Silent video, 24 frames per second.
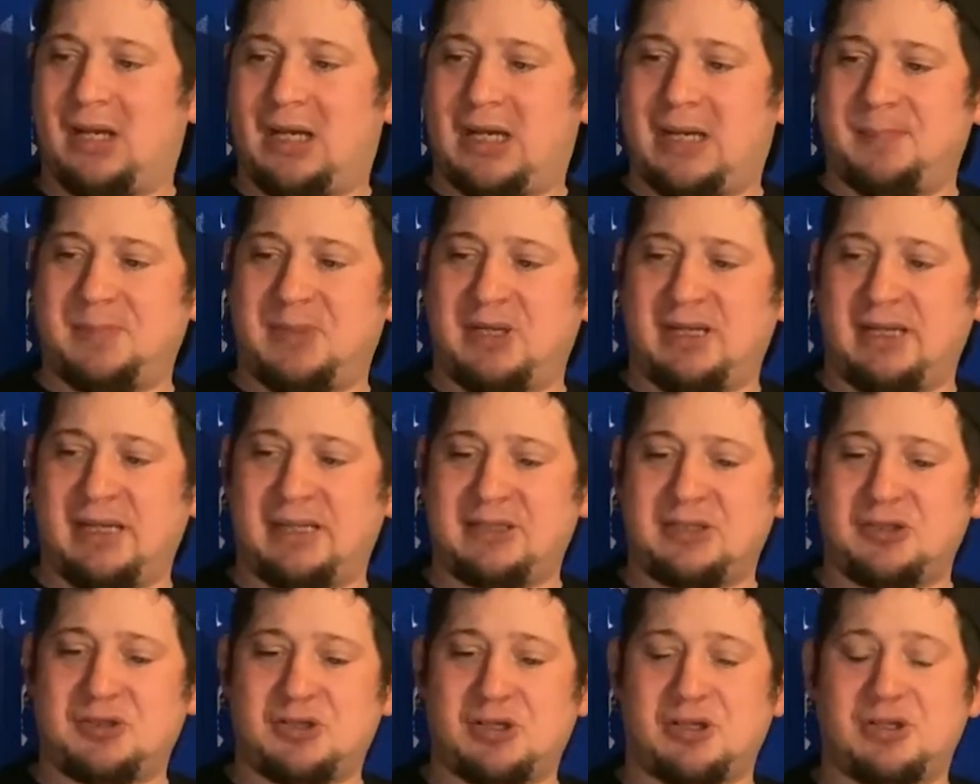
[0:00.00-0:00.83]
I'm going to let
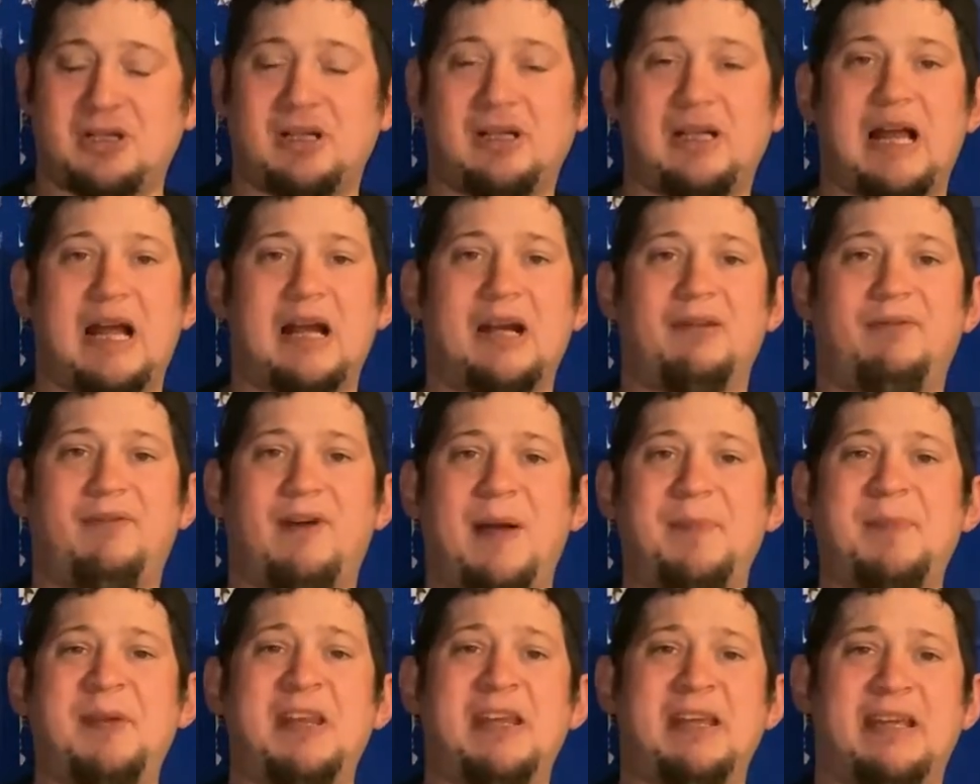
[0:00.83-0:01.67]
this to clarify.
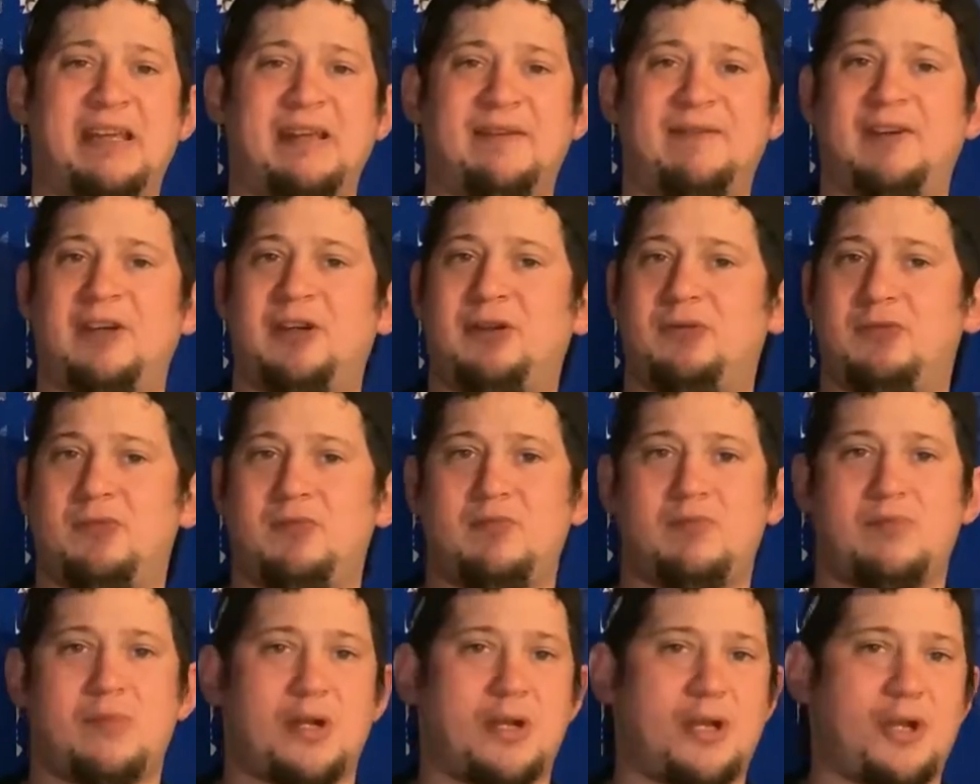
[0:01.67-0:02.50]
I'm going to give it
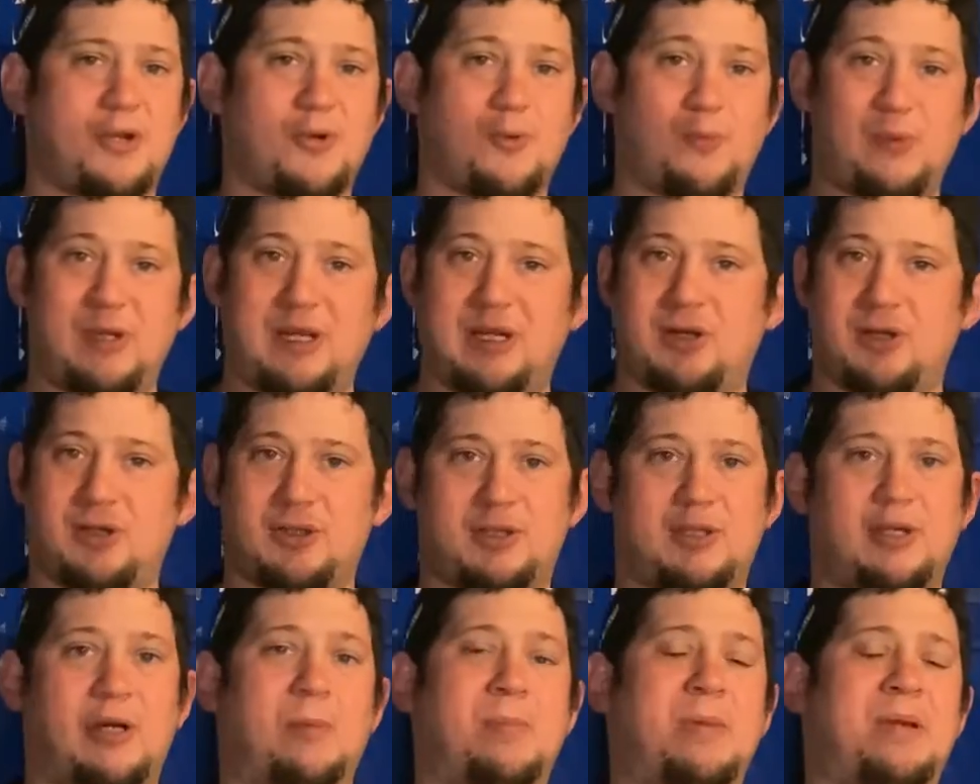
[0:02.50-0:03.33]
another week or
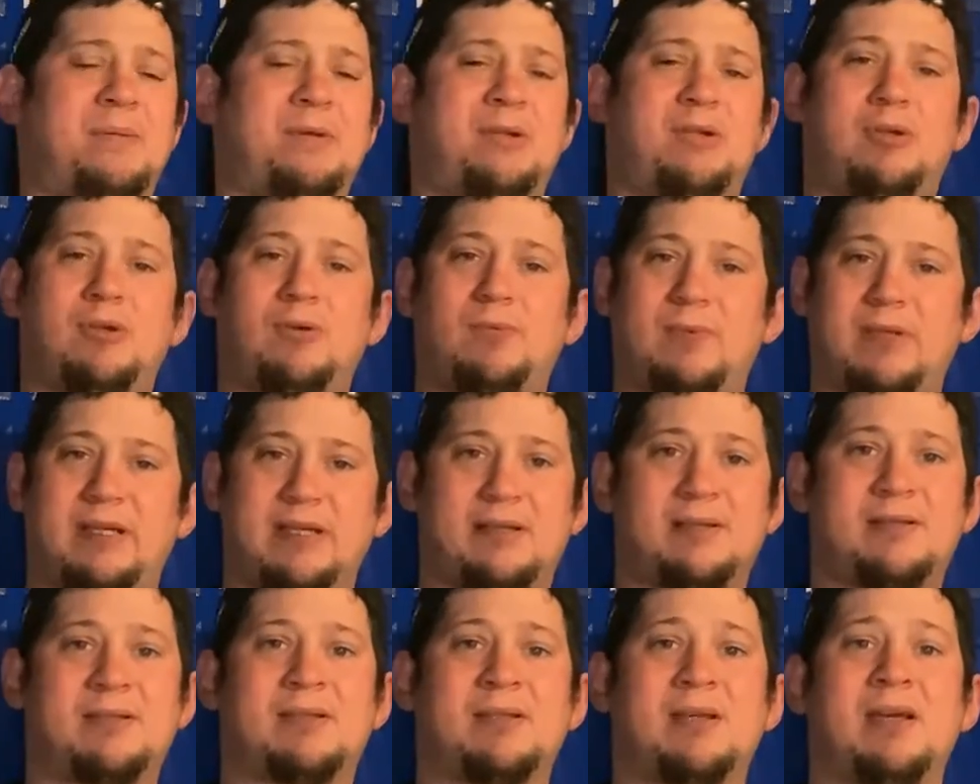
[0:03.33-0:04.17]
so, maybe 2
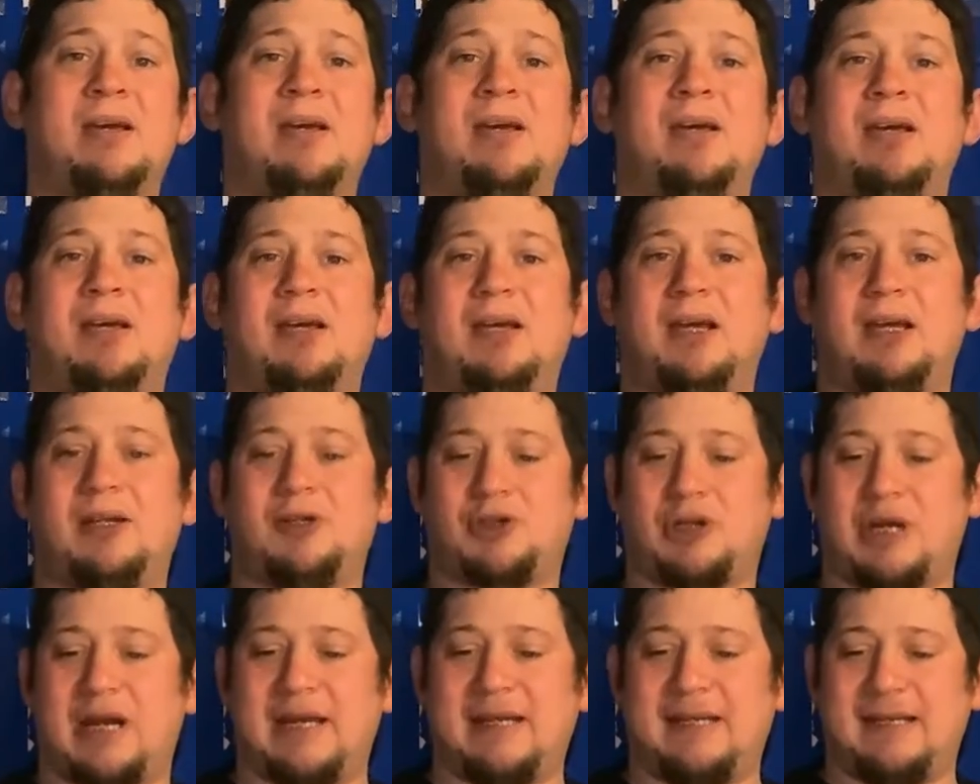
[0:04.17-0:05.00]
weeks, and
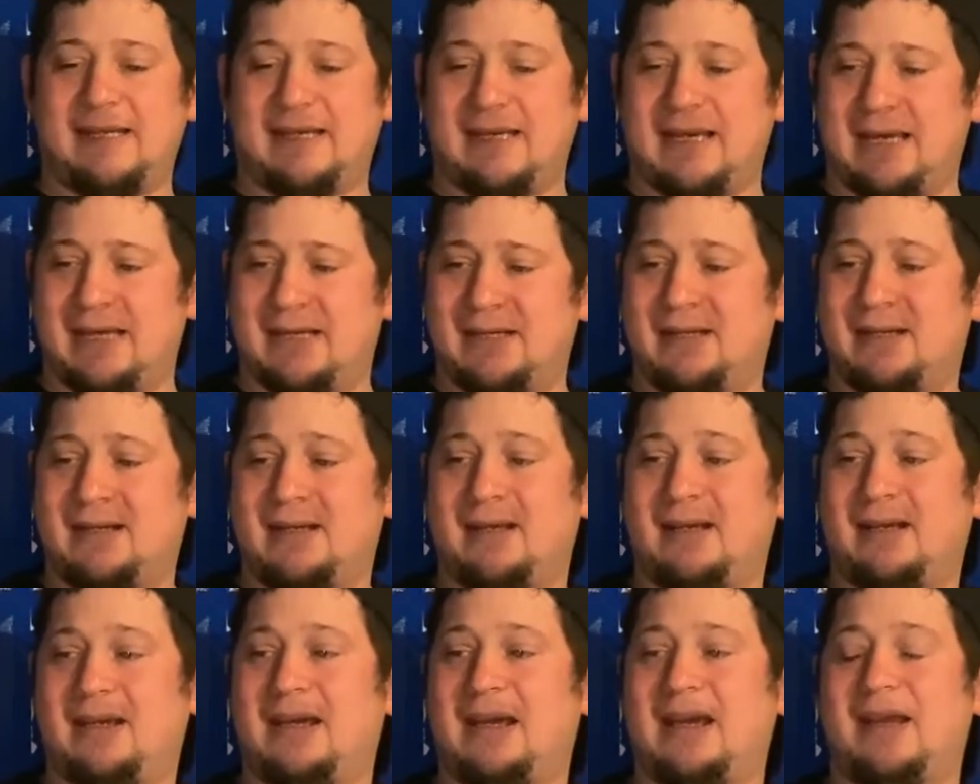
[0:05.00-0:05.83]
try it again.
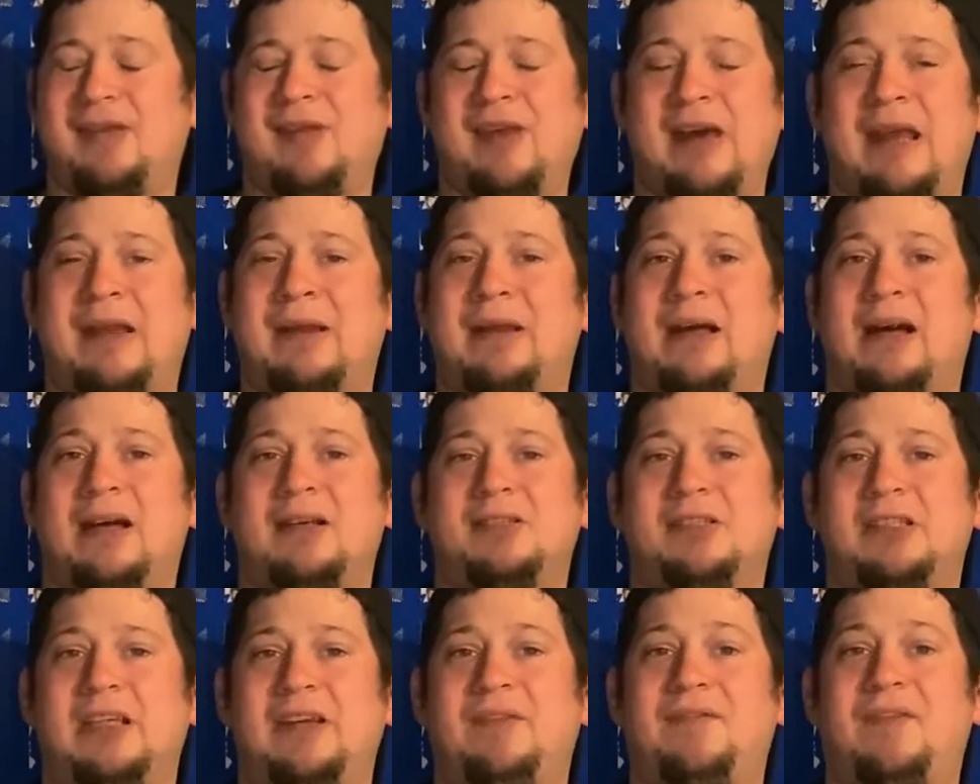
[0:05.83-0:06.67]
And then I'll
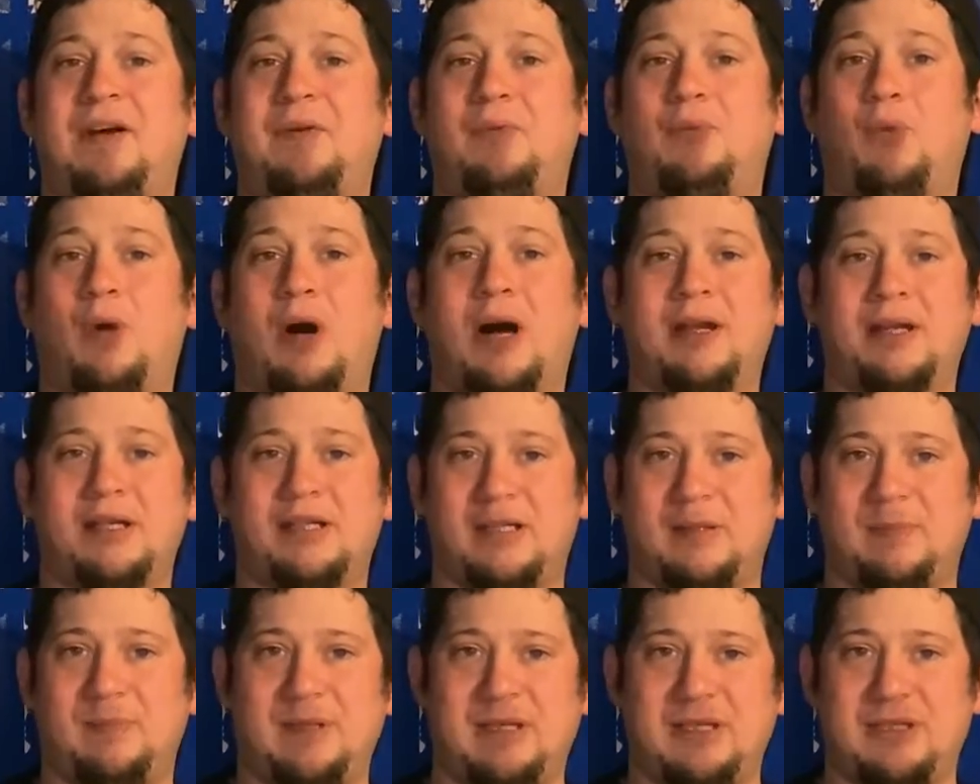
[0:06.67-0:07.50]
see if I want it
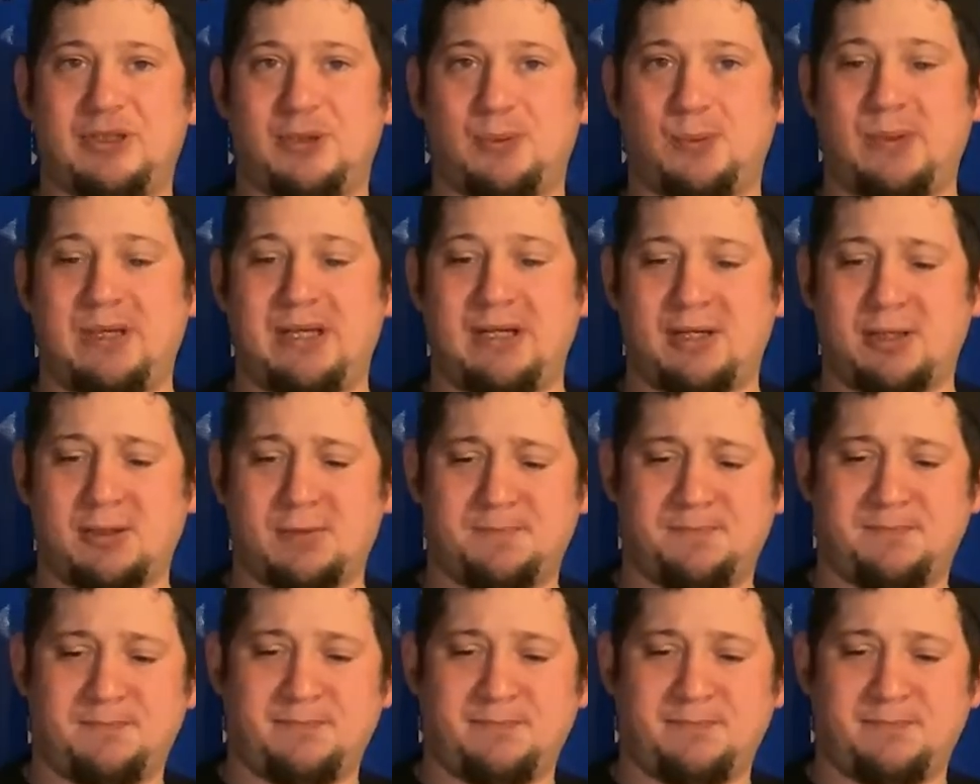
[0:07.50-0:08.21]
to be sweeter.